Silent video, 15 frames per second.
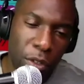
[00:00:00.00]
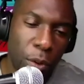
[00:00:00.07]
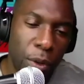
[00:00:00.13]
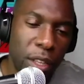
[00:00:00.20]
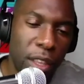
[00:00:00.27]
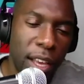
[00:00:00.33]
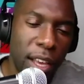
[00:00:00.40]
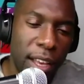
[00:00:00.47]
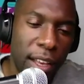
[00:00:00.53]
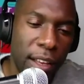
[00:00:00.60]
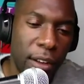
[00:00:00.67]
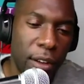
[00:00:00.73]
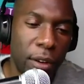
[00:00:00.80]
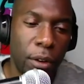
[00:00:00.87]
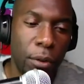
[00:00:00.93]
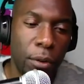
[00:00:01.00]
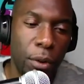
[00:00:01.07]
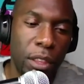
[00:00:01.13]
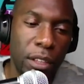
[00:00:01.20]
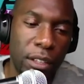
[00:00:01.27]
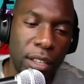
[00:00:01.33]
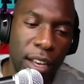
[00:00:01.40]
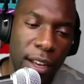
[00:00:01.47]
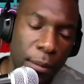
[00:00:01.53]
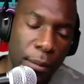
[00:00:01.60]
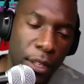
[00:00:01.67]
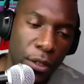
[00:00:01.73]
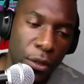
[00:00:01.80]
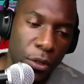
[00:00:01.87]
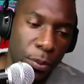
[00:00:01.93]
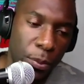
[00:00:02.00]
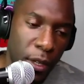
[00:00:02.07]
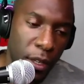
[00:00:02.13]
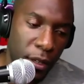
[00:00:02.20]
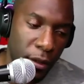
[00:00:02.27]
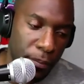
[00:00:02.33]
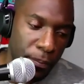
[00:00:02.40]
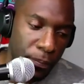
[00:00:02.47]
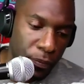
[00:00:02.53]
with that, with the time that you spend